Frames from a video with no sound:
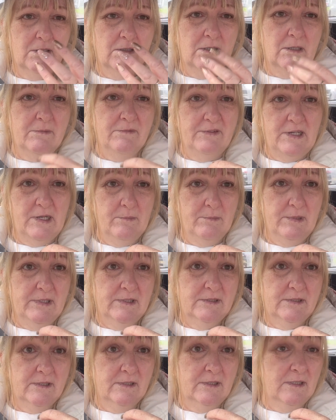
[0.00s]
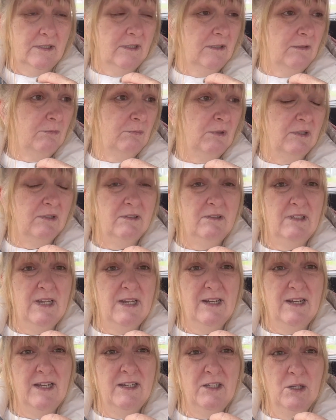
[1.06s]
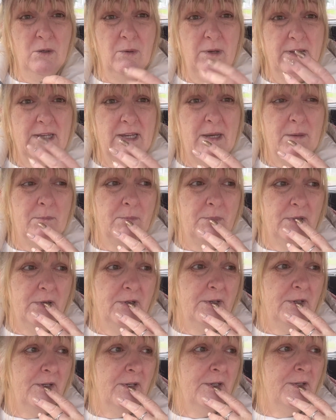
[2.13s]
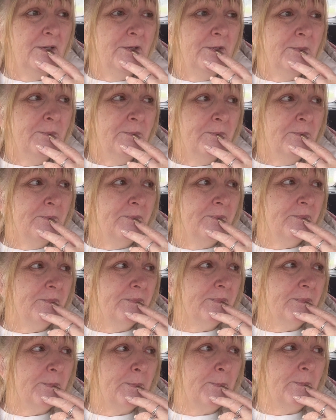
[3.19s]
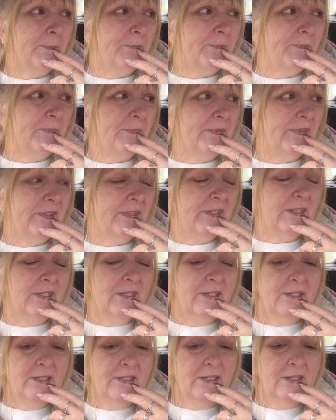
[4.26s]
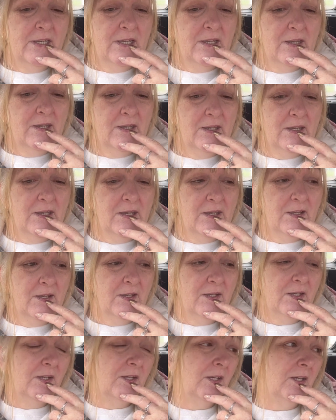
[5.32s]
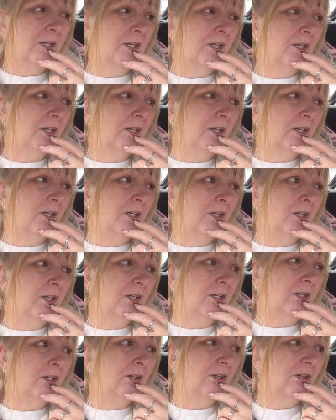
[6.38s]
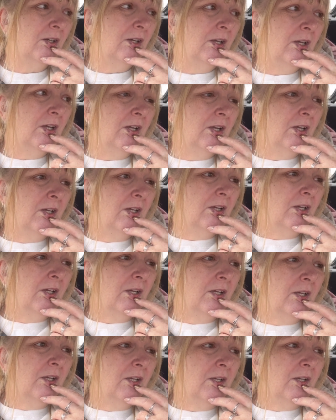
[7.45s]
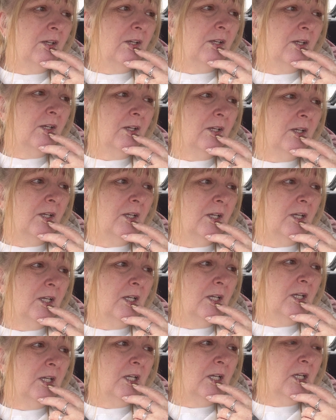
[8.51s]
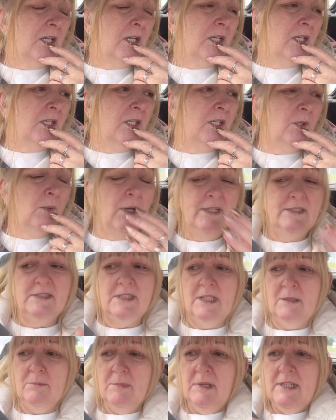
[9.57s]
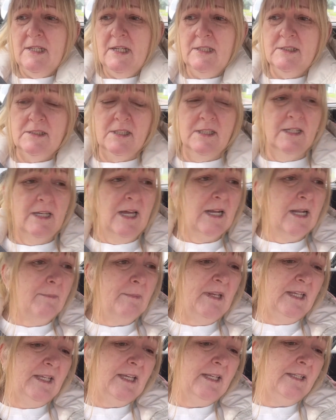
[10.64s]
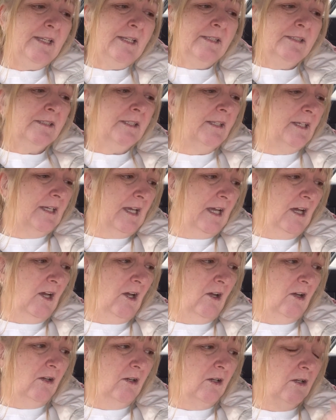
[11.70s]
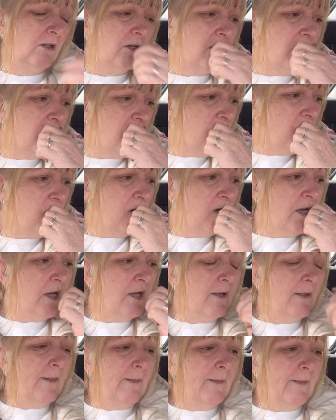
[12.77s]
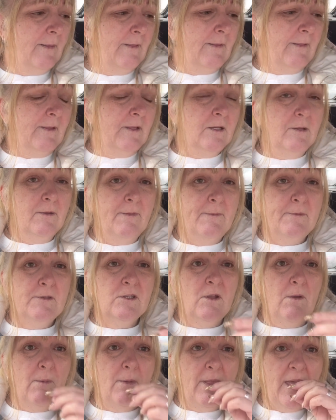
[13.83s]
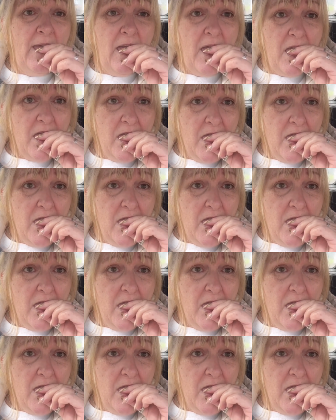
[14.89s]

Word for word: I'm fat, basically. Well, yeah, I know I am, but... It wasn't as that. I'm just saying there was a, a, foot and a half the side of the door. I didn't mean, didn't know you... No, I didn't mean next to the car, yeah. I meant getting into the car. I didn't know you meant that, did I? So, yeah,